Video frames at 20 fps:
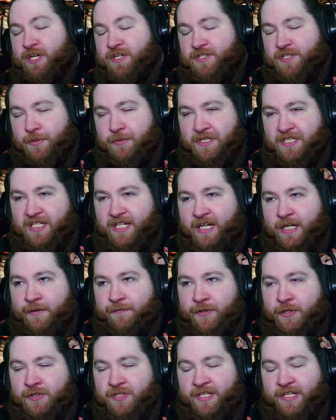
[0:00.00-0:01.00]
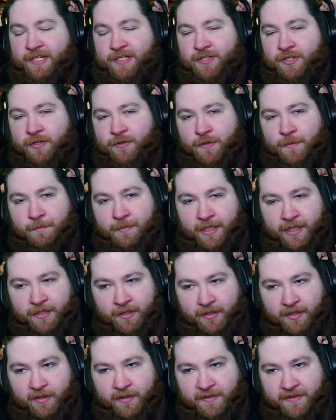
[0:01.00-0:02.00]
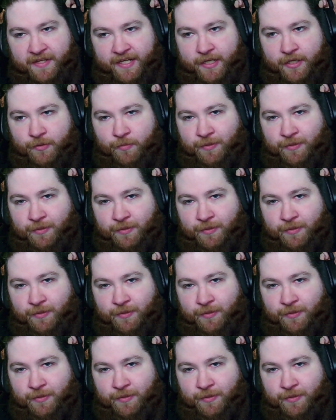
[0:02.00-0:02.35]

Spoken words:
So it's kind of, there's an internal monologue there